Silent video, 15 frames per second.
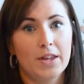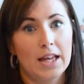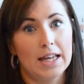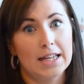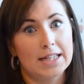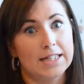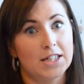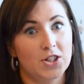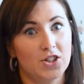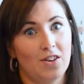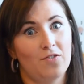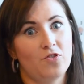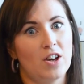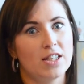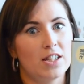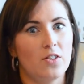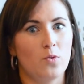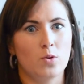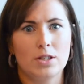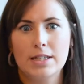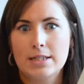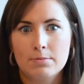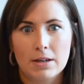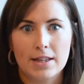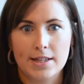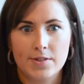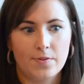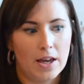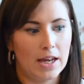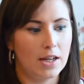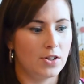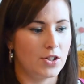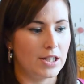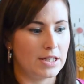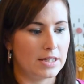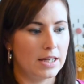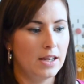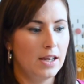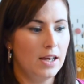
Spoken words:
is the shift dress. I've wanted to make this for ages.